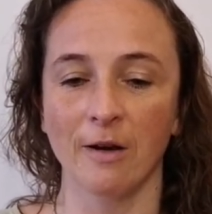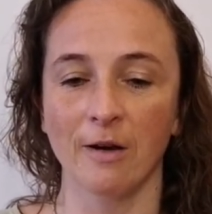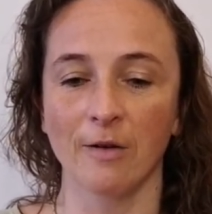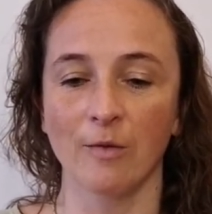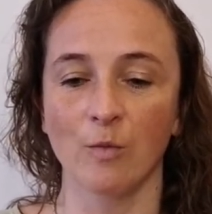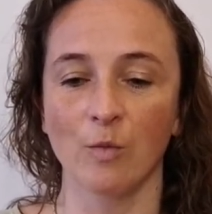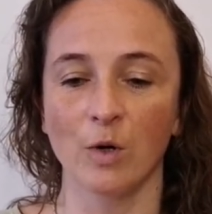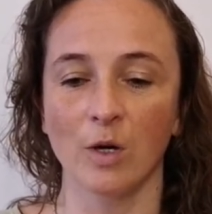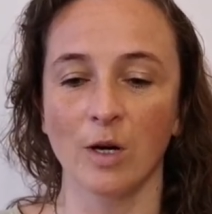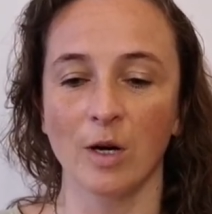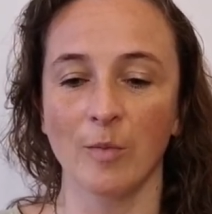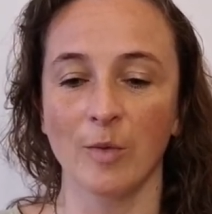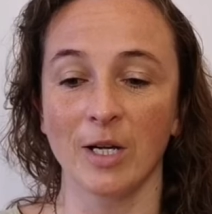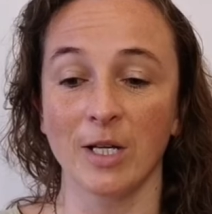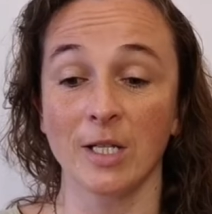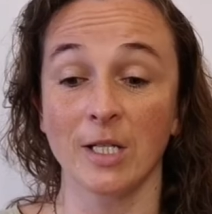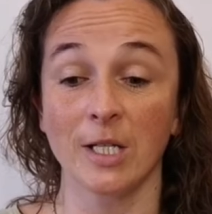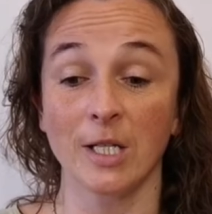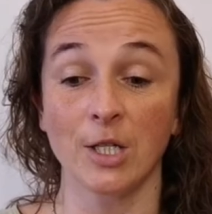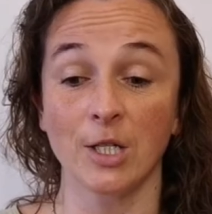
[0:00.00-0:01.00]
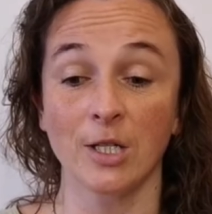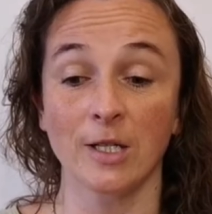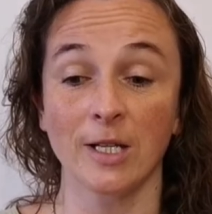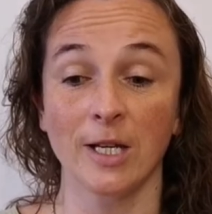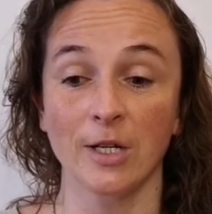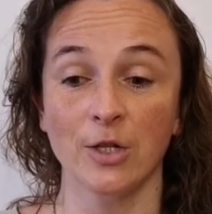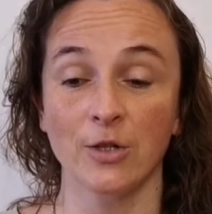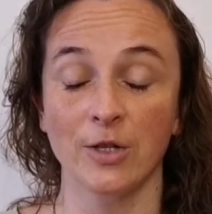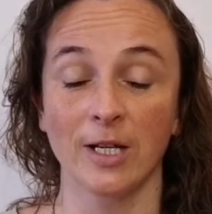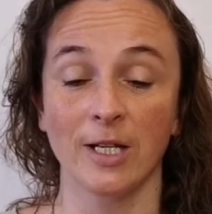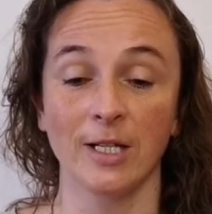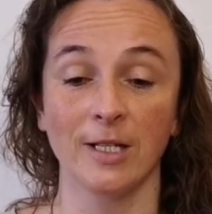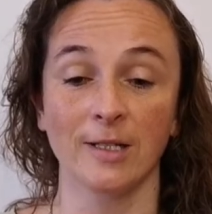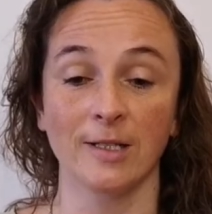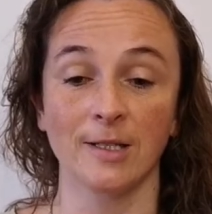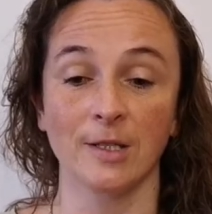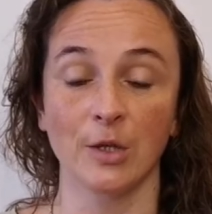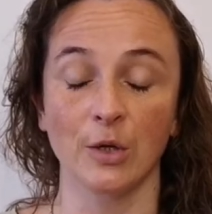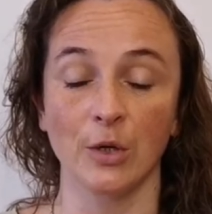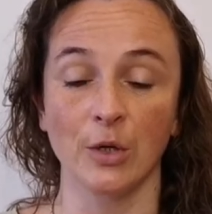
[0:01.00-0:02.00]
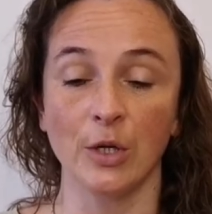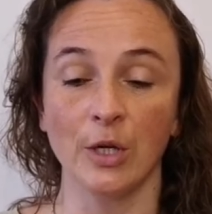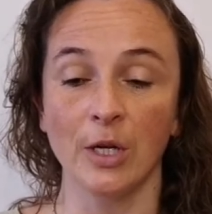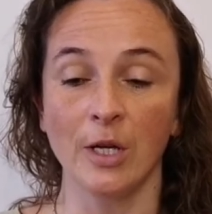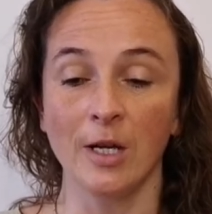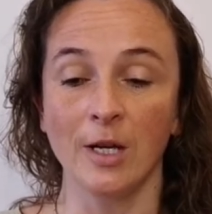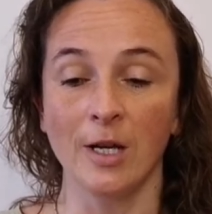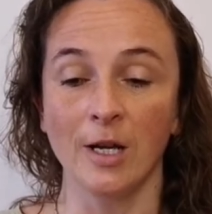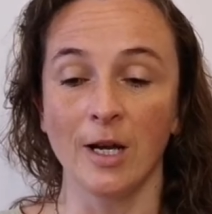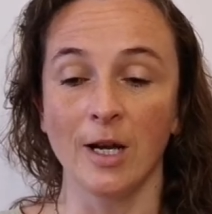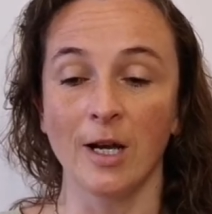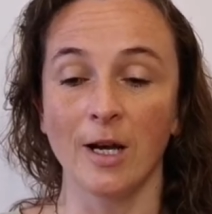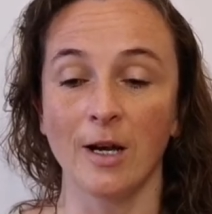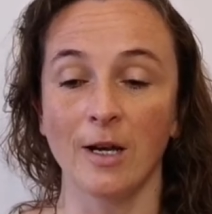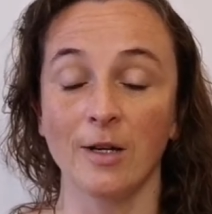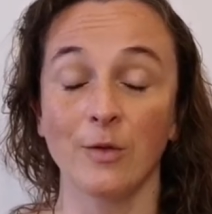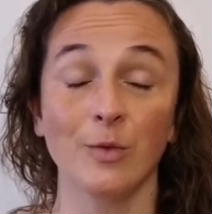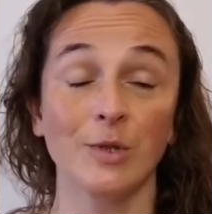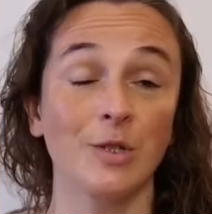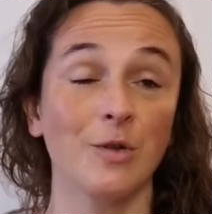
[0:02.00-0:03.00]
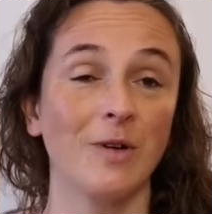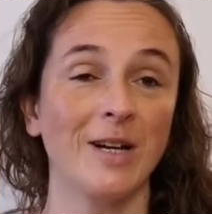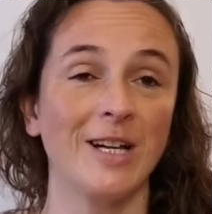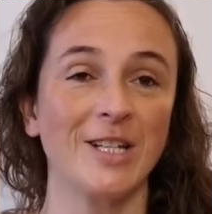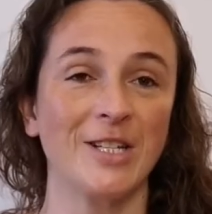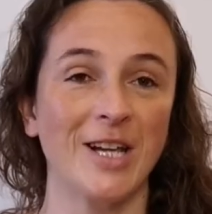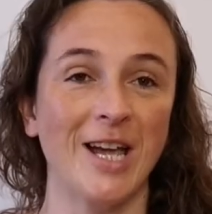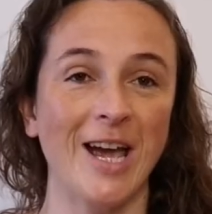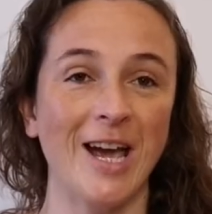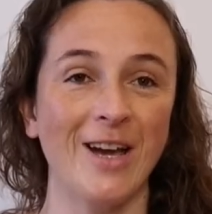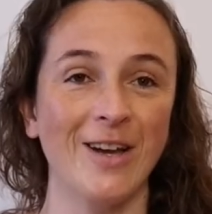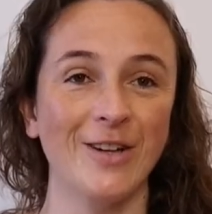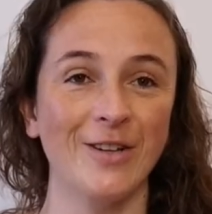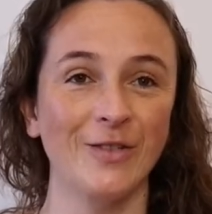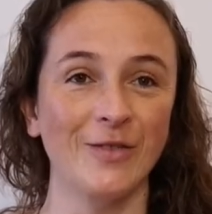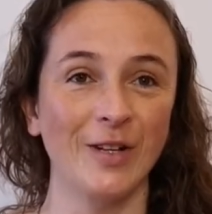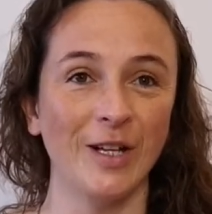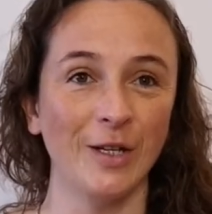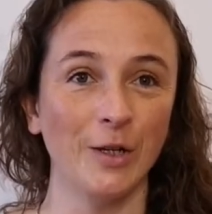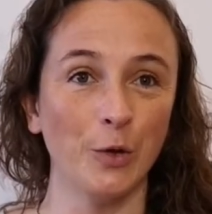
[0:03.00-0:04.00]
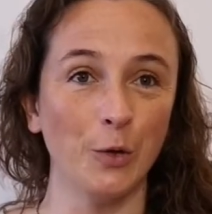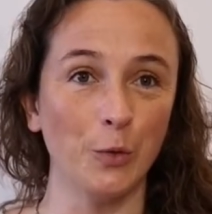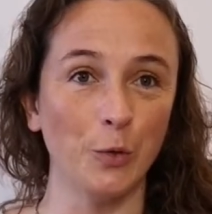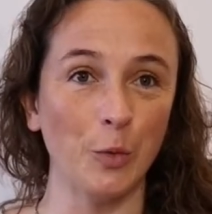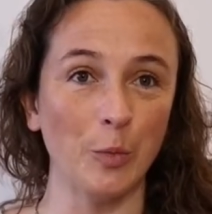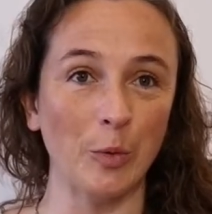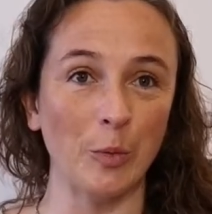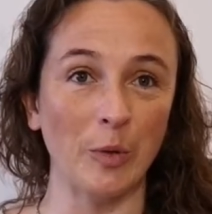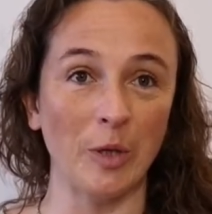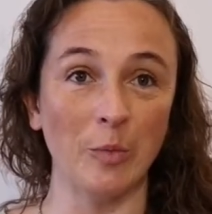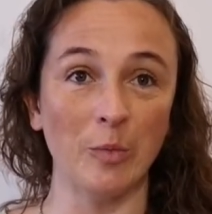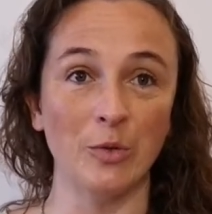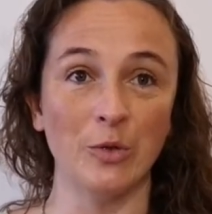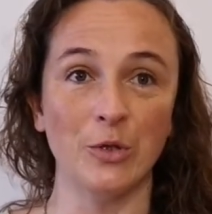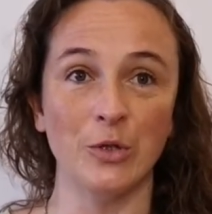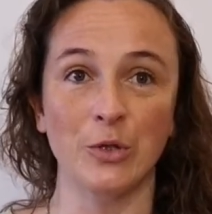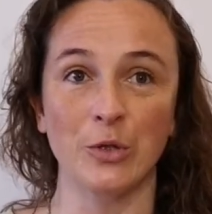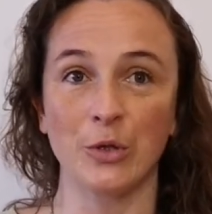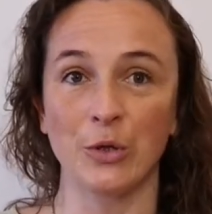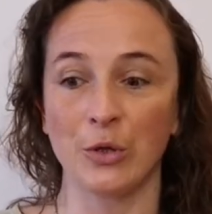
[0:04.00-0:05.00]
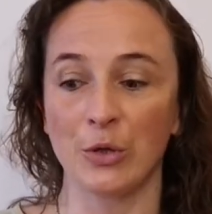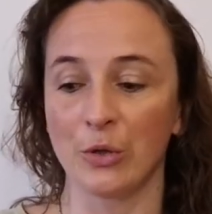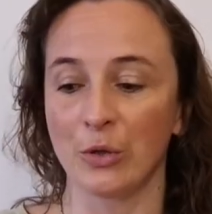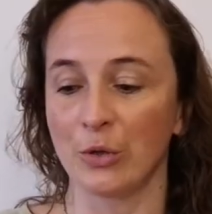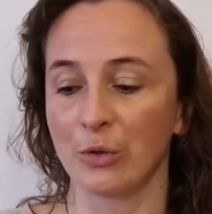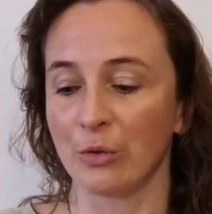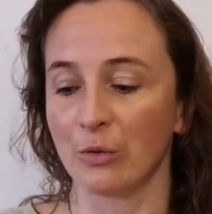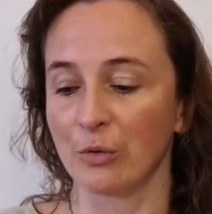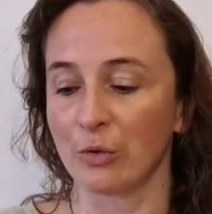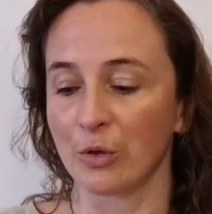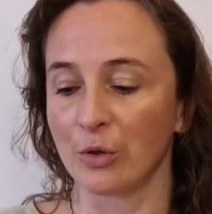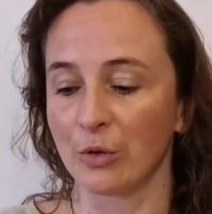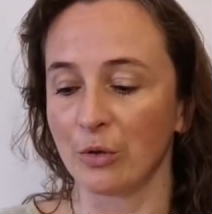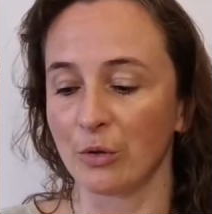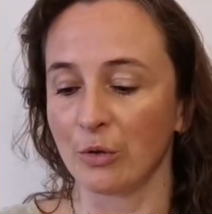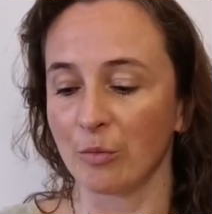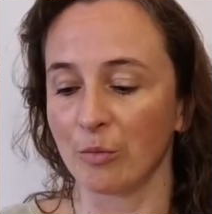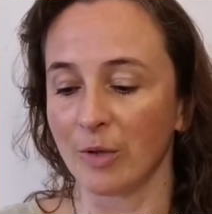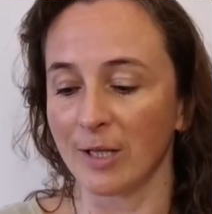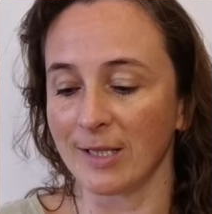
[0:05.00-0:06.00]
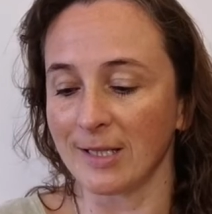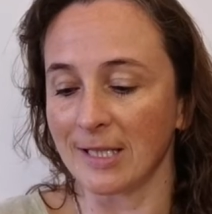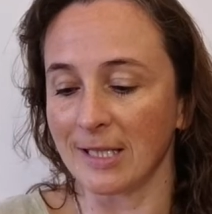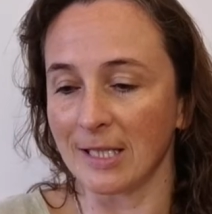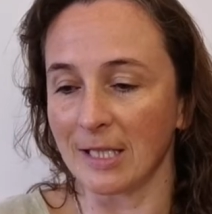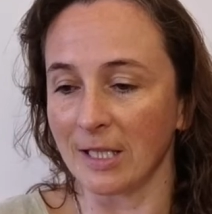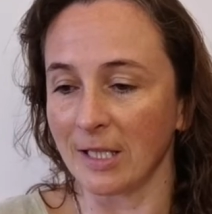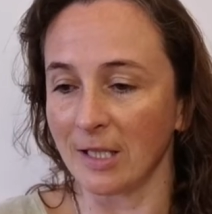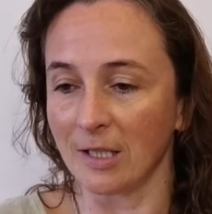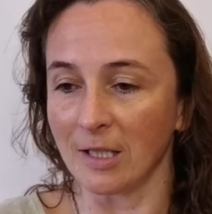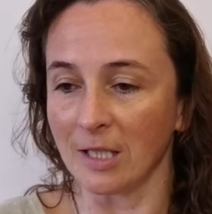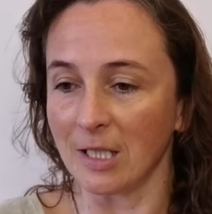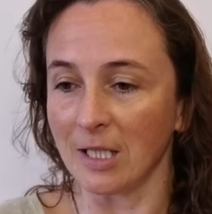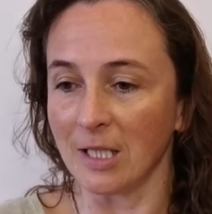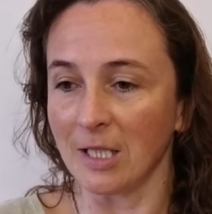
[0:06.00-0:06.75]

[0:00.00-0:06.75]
what I might teach in that training. So it was great to have like a group of people to basically